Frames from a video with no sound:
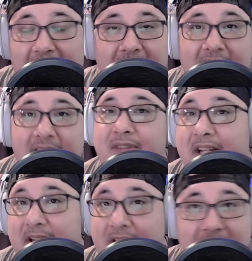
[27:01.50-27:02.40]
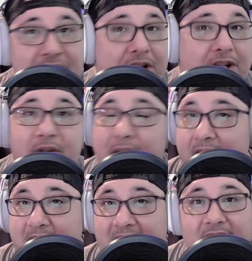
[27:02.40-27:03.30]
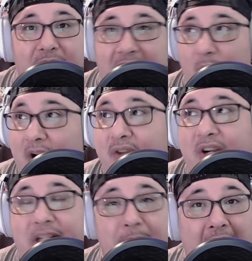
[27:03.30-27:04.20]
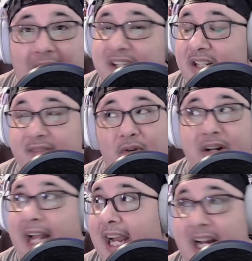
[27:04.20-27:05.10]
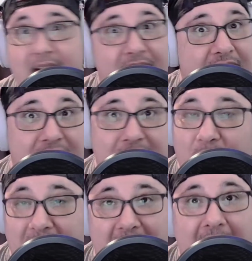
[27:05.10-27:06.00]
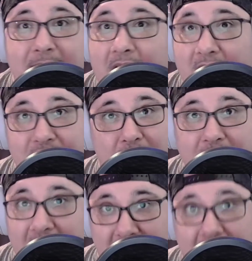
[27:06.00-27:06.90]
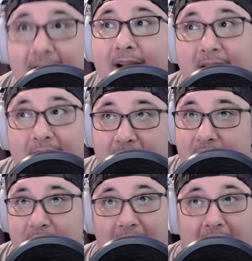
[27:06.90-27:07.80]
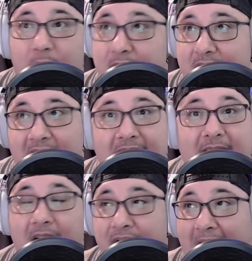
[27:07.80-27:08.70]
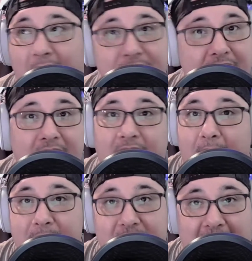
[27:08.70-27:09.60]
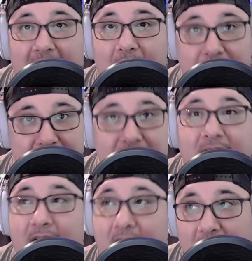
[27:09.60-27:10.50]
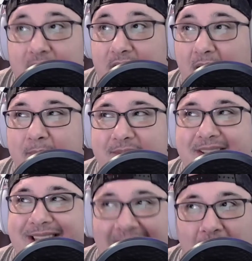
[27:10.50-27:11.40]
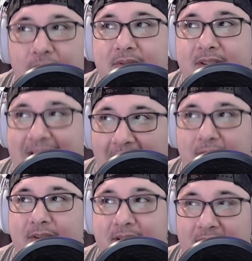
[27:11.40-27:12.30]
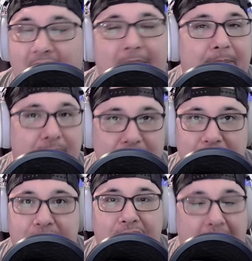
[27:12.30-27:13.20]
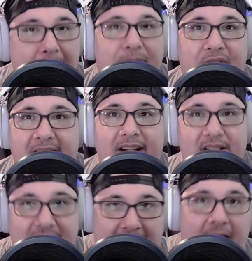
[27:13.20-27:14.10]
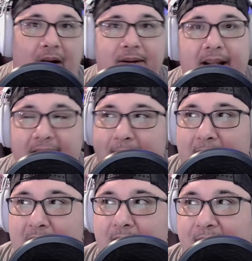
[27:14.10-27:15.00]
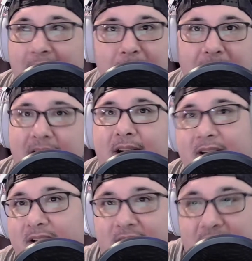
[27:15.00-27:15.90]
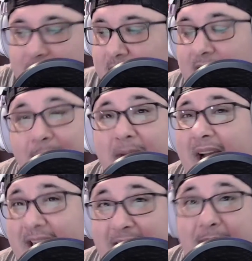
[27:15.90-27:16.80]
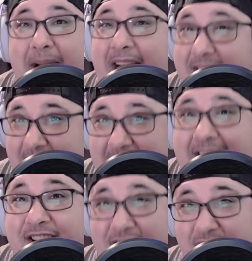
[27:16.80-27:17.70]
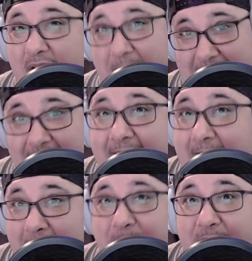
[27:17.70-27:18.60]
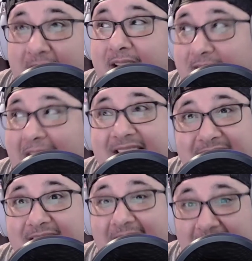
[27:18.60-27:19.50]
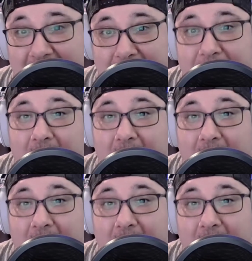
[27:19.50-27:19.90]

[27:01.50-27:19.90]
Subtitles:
any of the attention you can give me, whether it's positive or negative at this point. I'm not joking. I will take 1,000 thumbs downs. Thumbs down, thumb things down if it means somebody pays attention to me. That's sad.